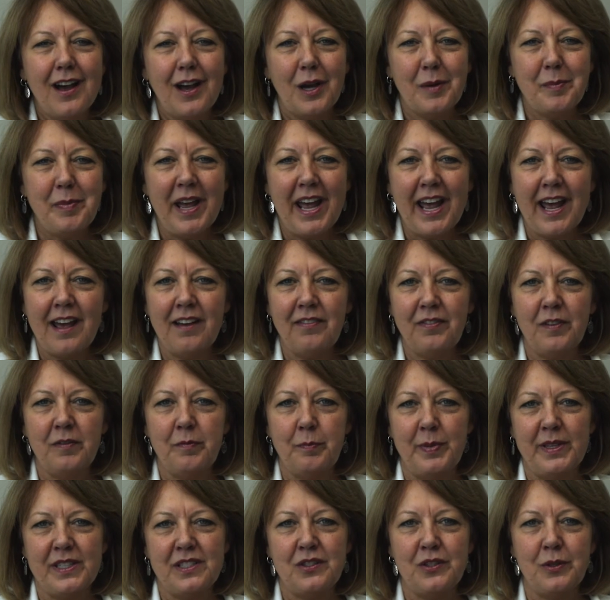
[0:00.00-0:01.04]
On behalf
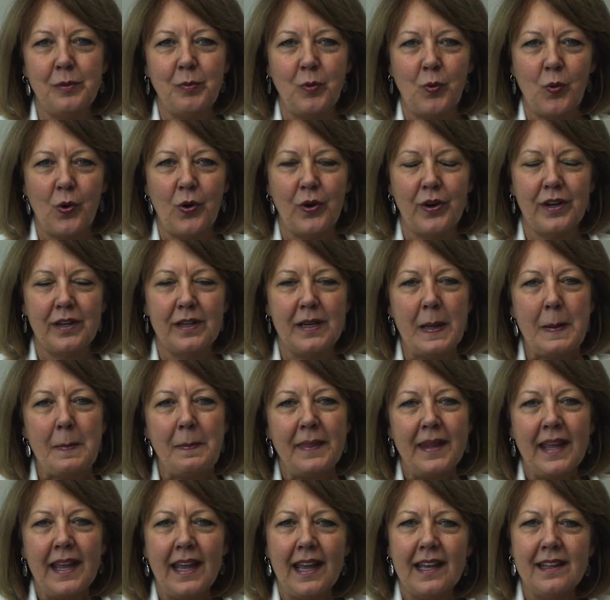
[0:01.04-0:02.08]
of Bishop Ward
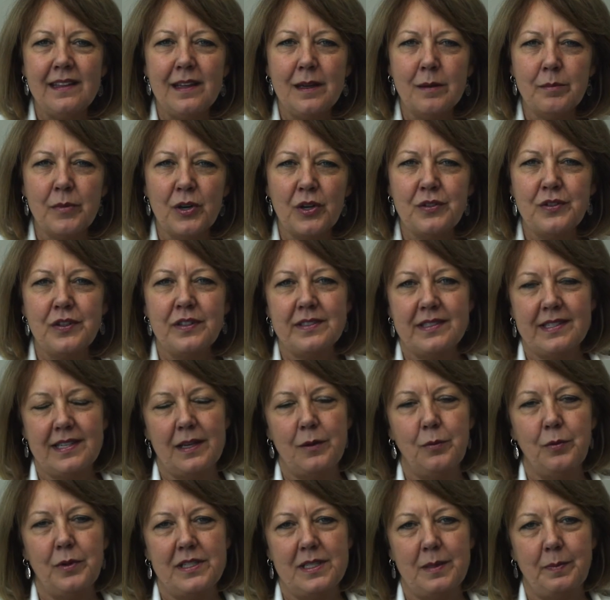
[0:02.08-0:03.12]
and the
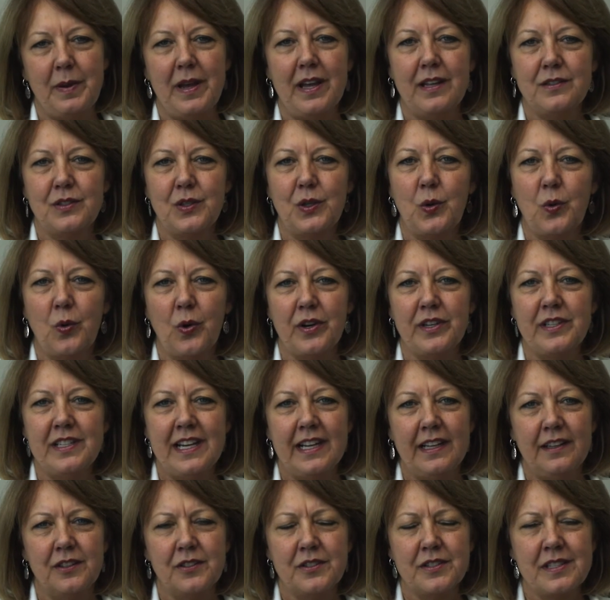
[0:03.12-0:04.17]
Emergency Response
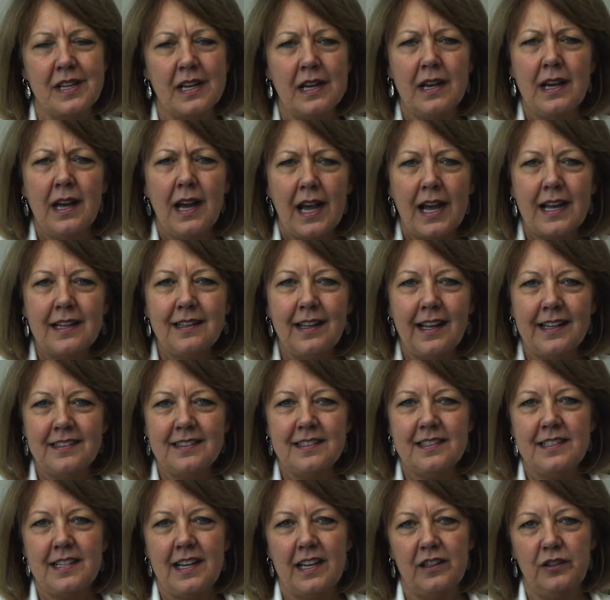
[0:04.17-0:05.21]
Coordinators, I'd like
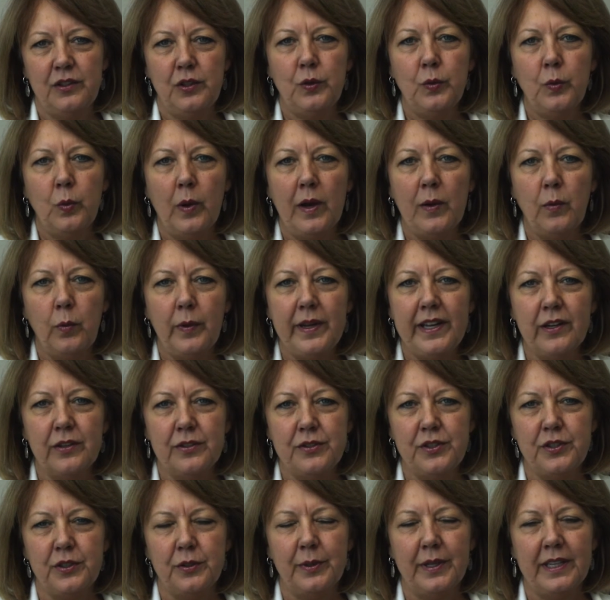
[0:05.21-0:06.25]
to tell you what we
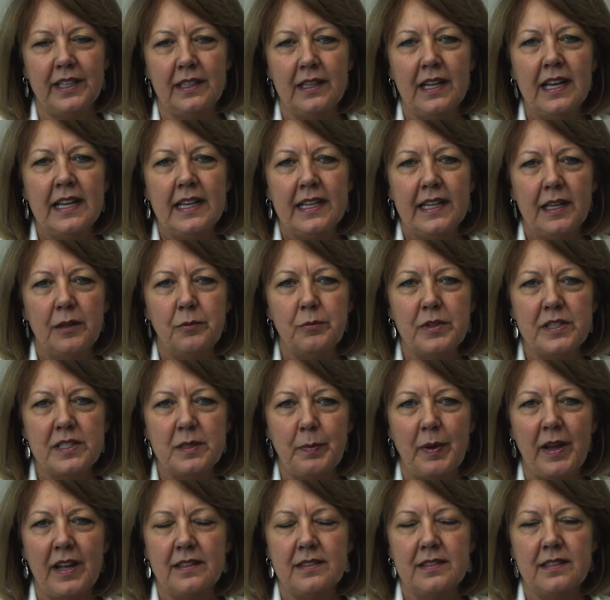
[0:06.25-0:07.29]
are doing in
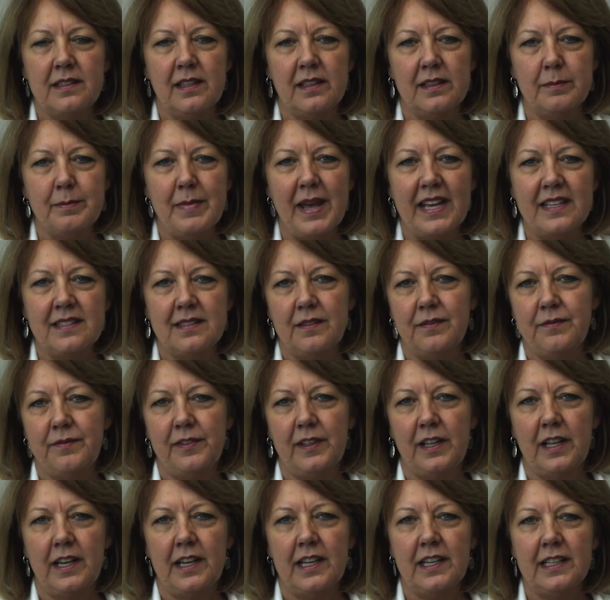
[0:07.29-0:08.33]
response to the massive
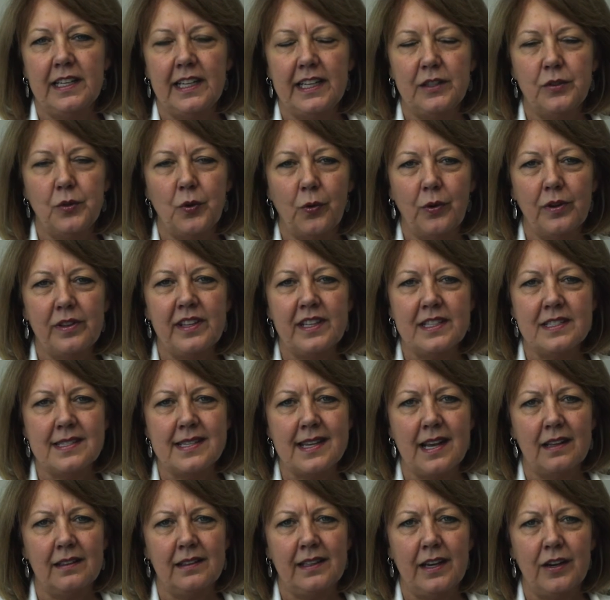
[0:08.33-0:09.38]
flooding in North and
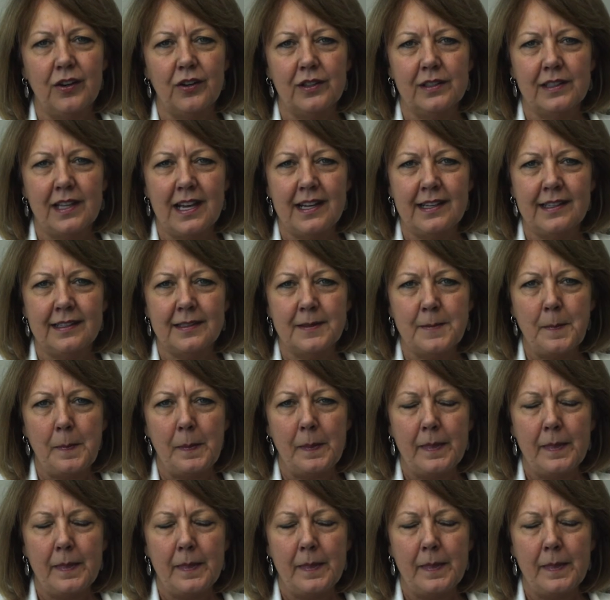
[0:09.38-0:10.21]
South Carolina.